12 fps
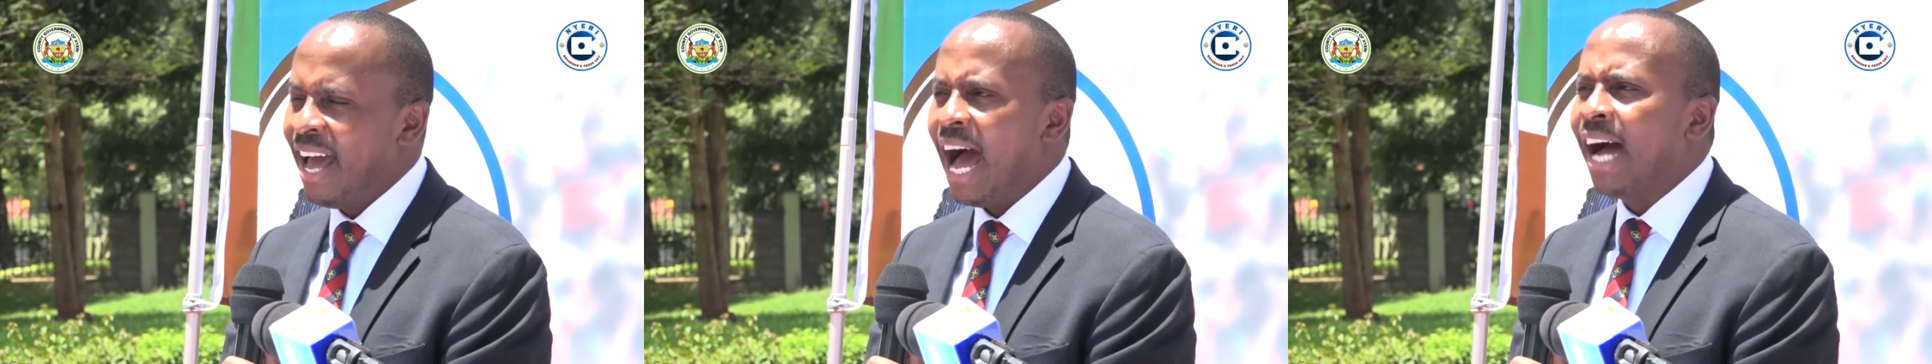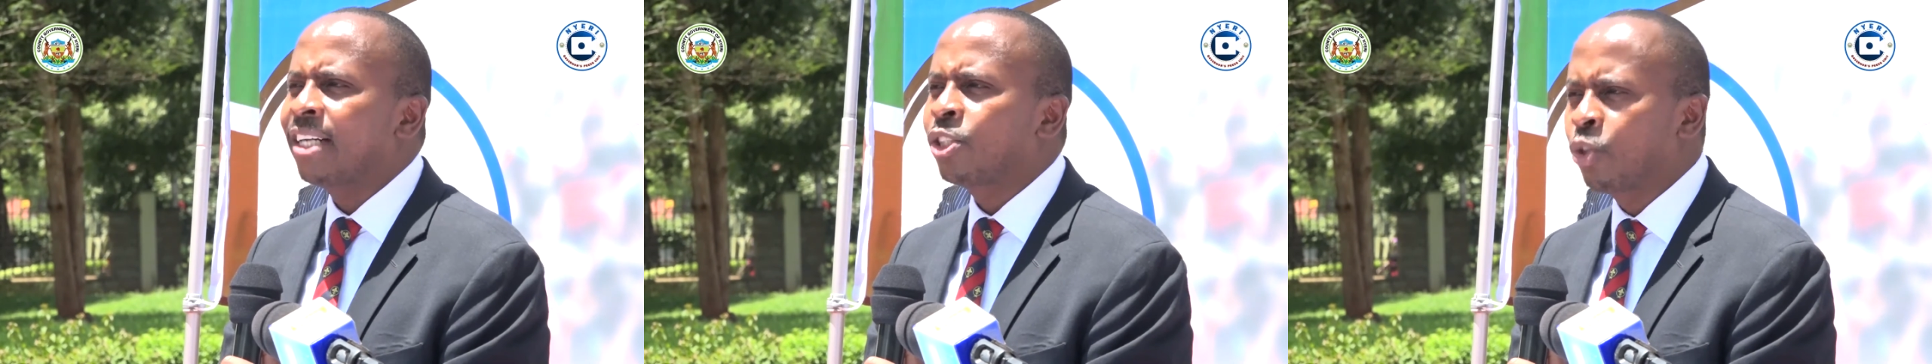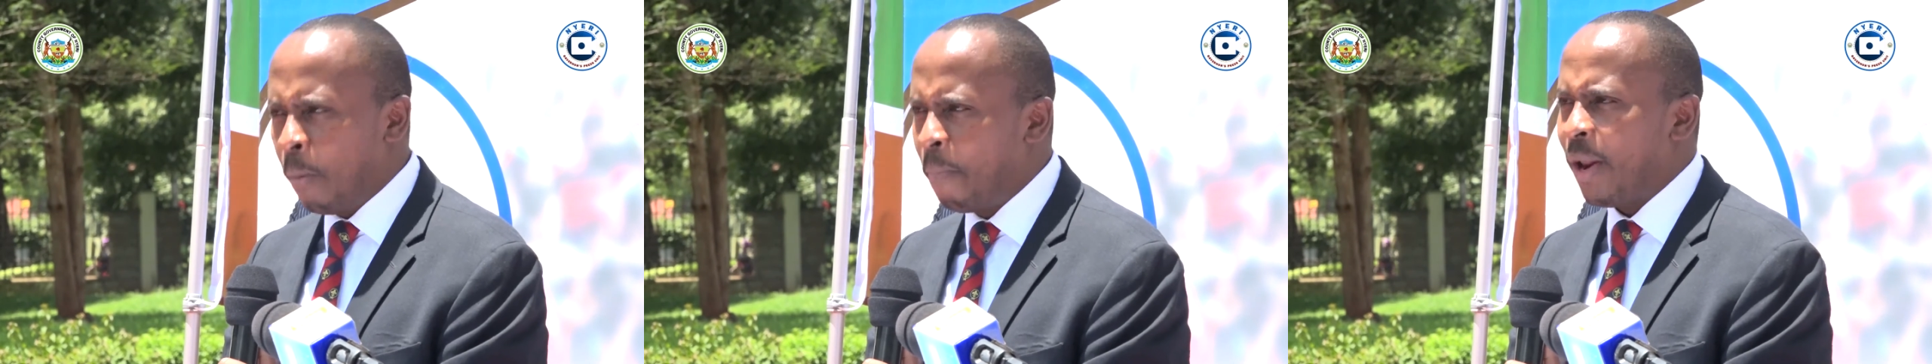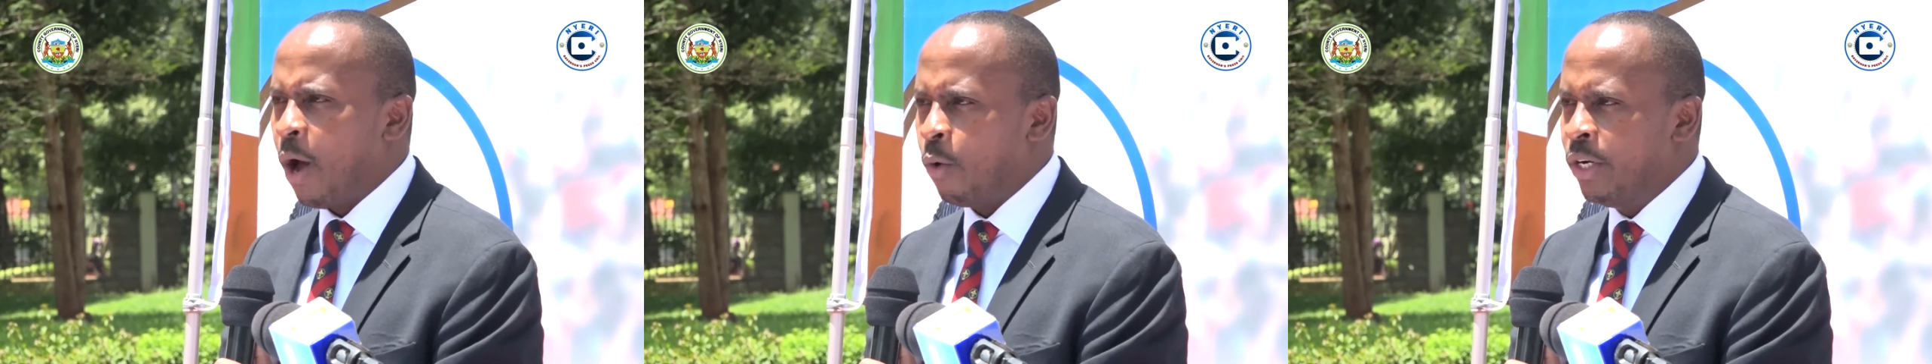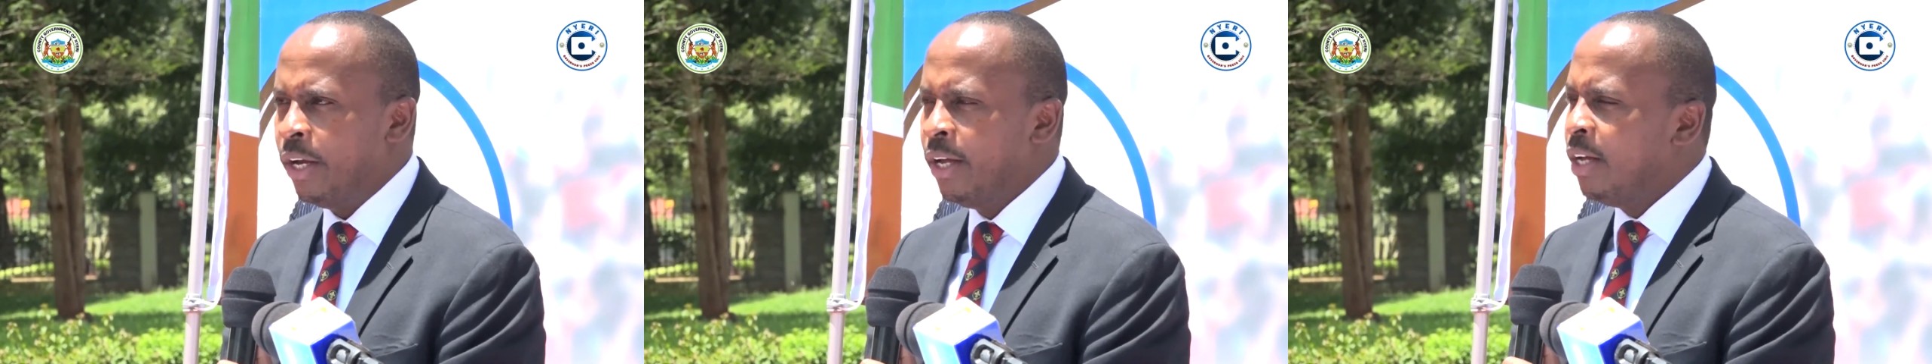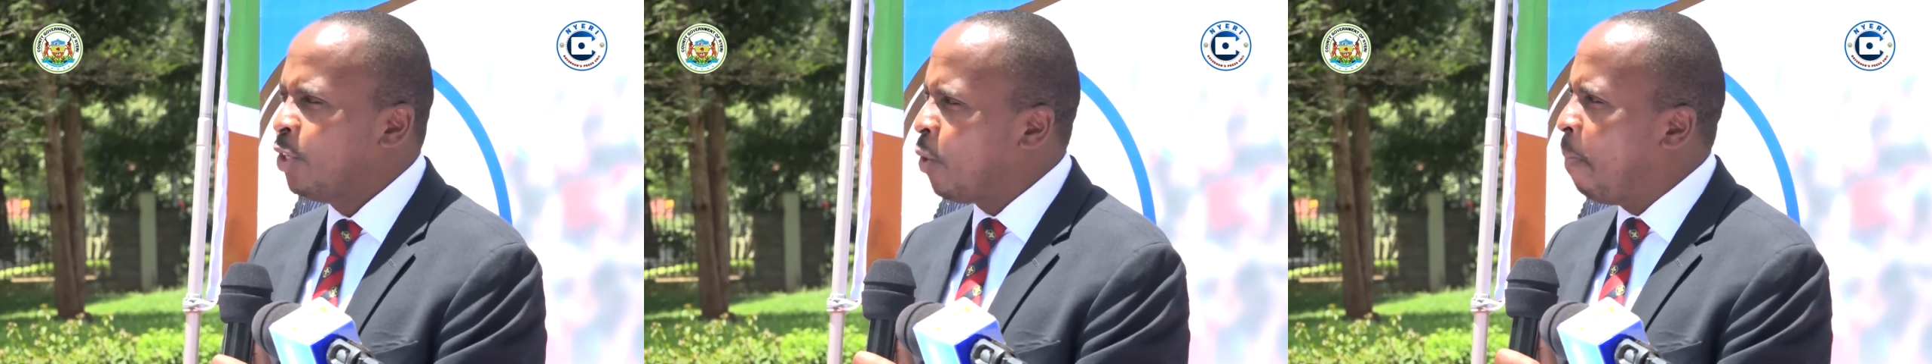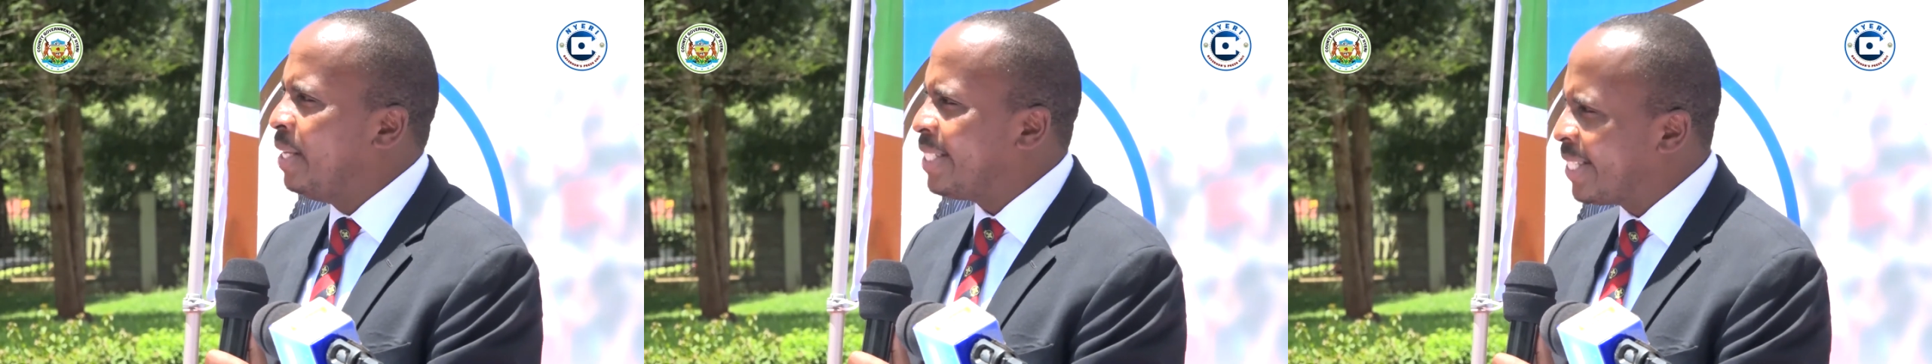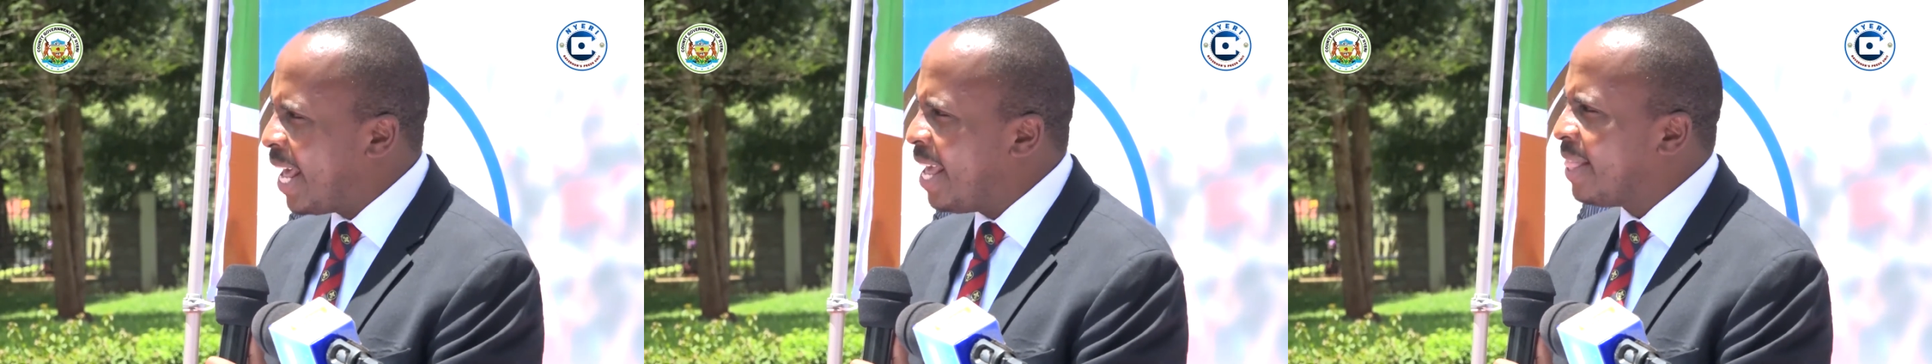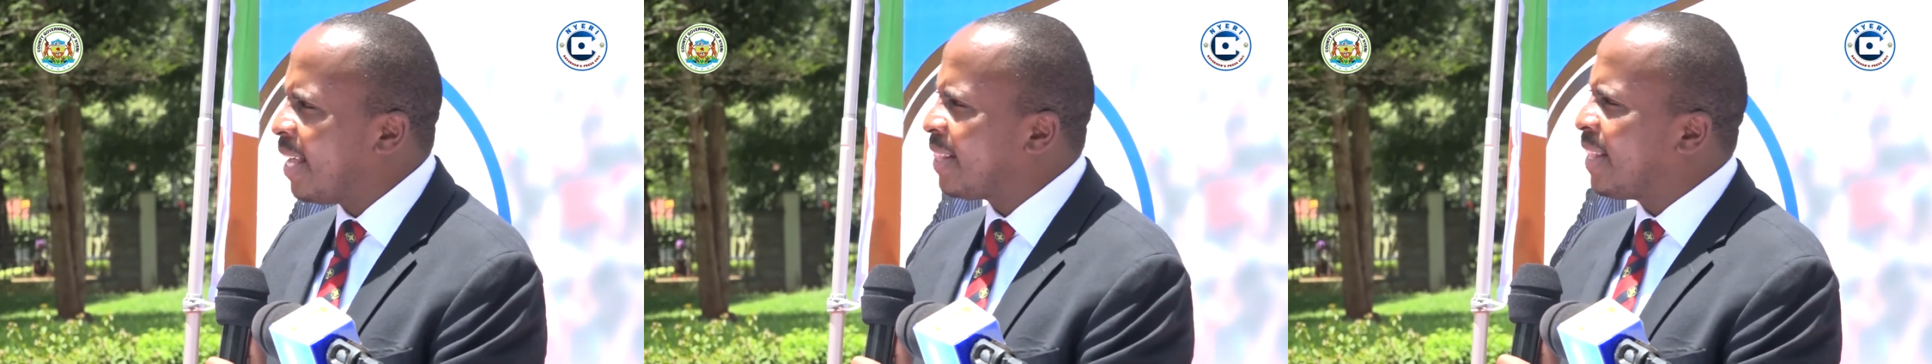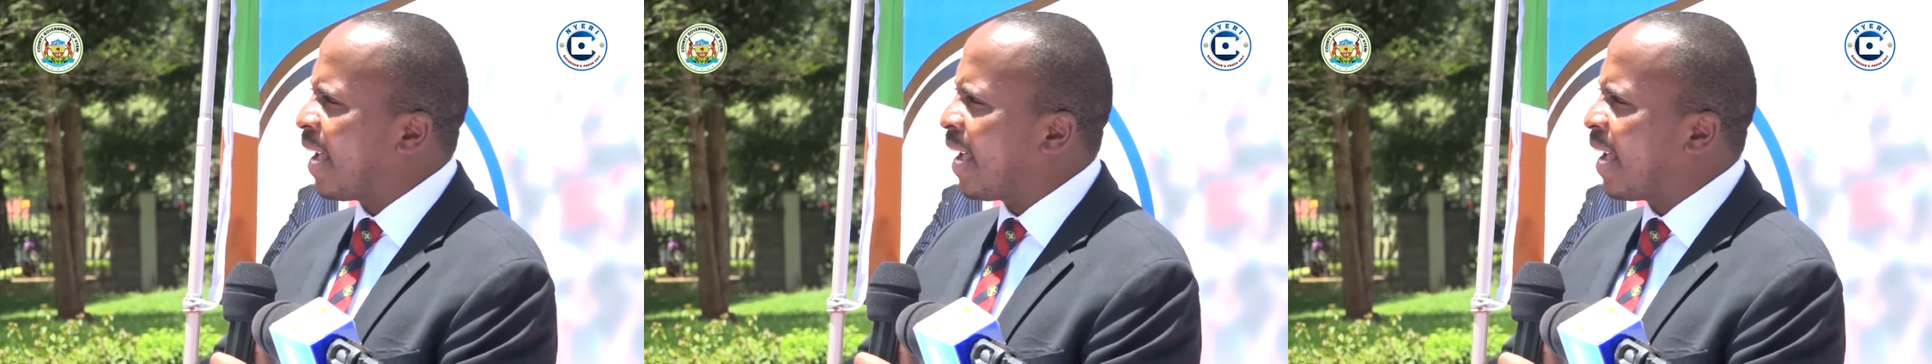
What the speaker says: are so proud to be saying that